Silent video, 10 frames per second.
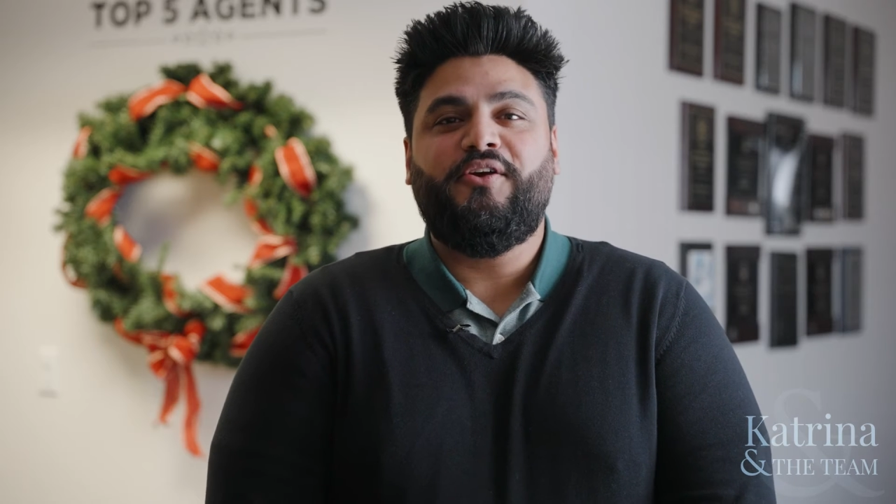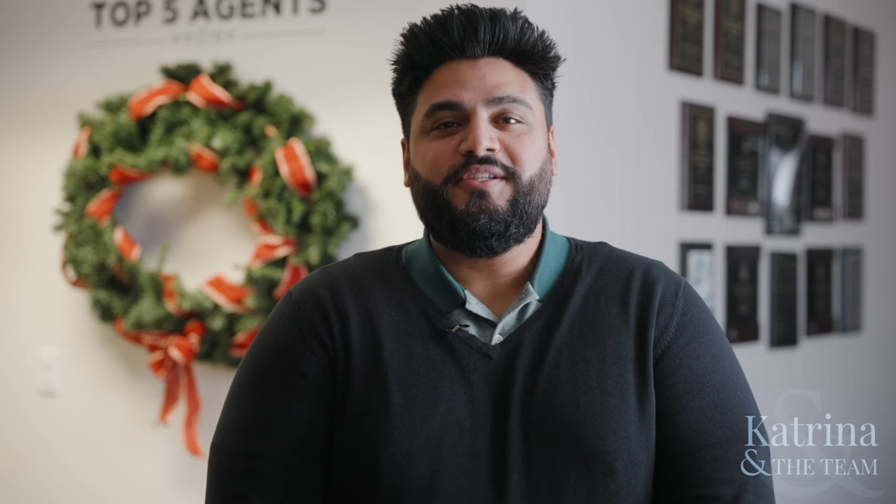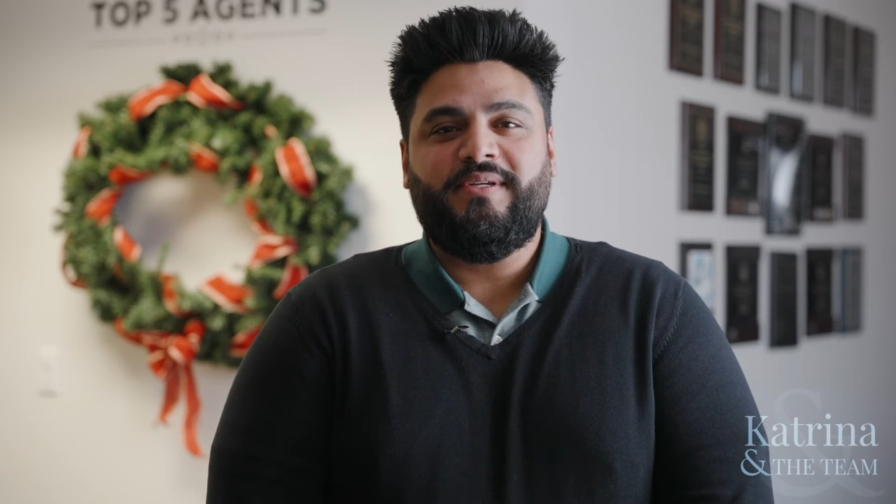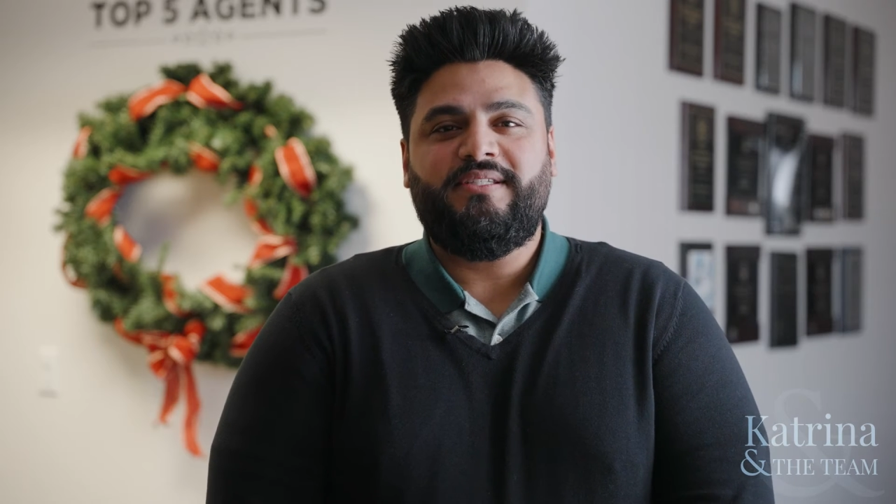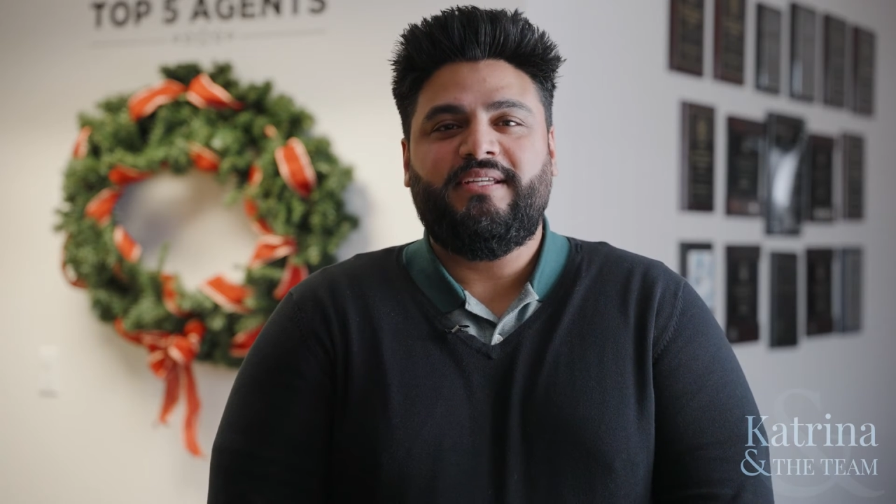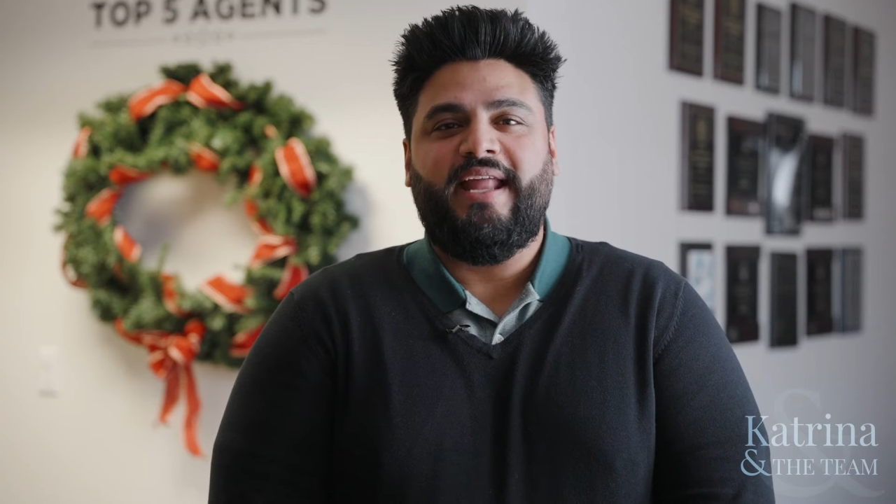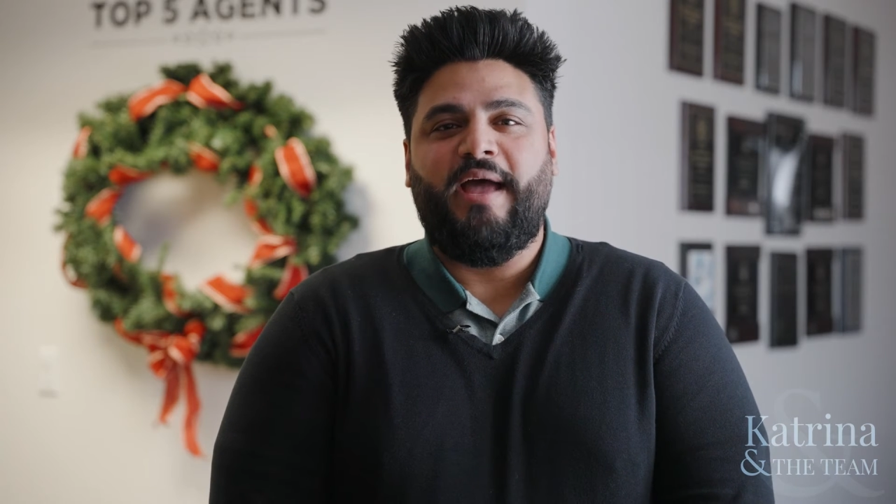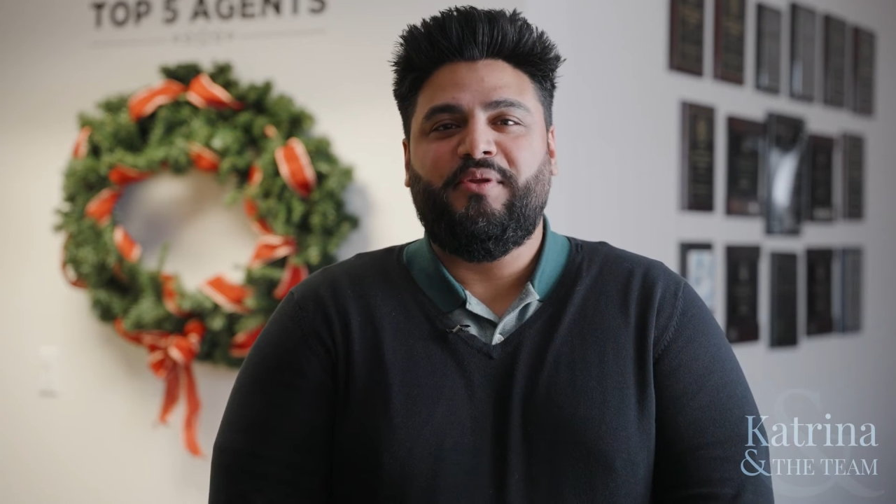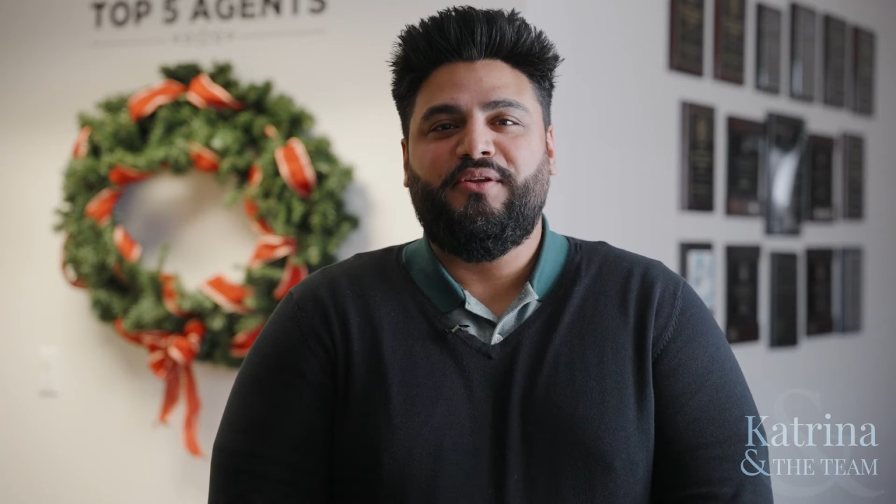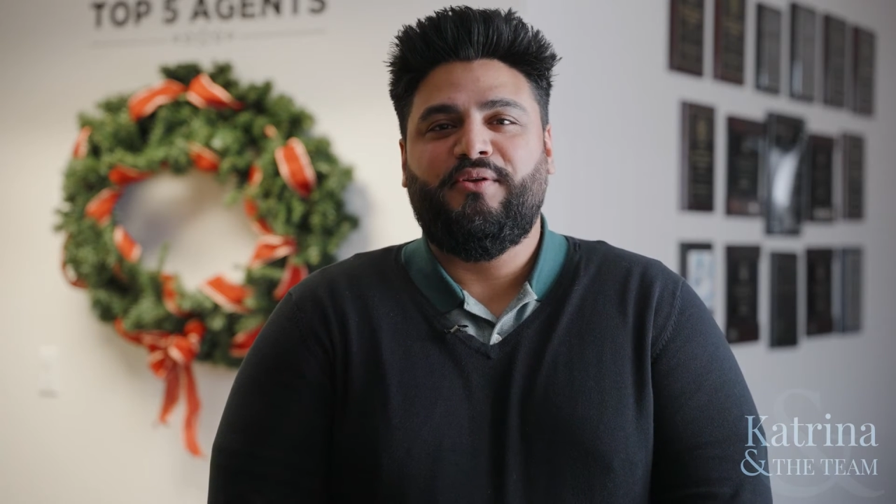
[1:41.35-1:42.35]
Christmas and
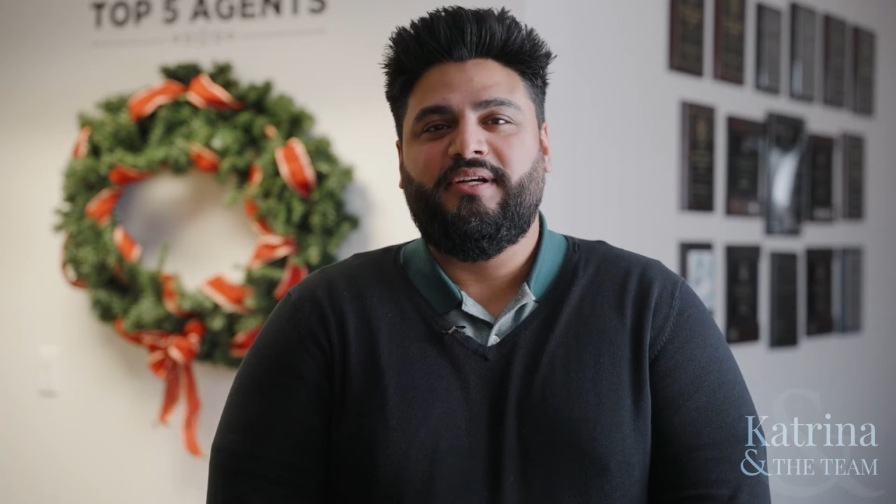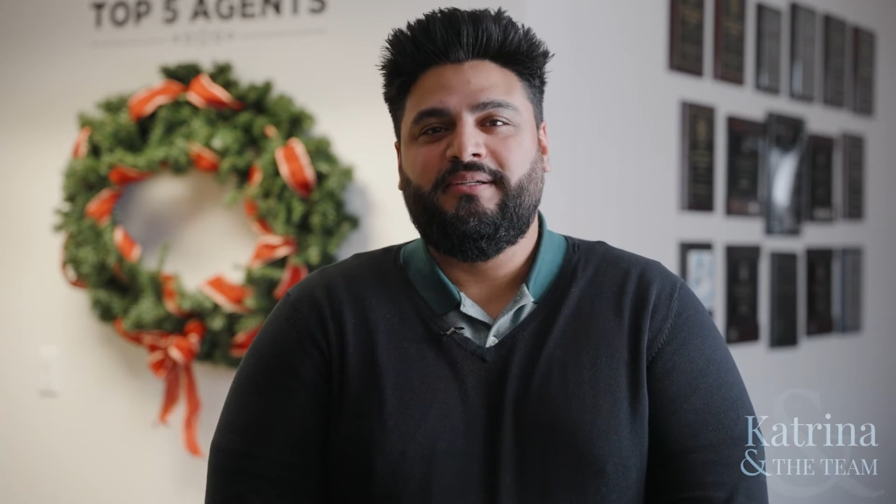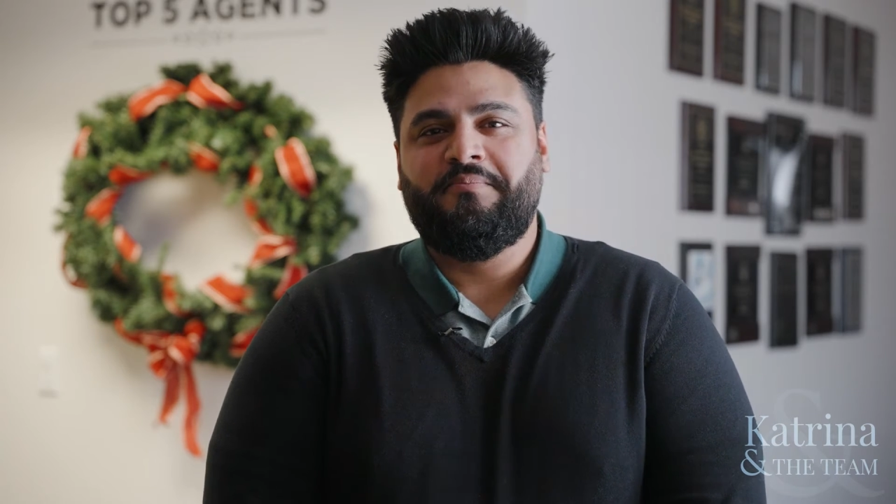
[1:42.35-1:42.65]
Happy New Year.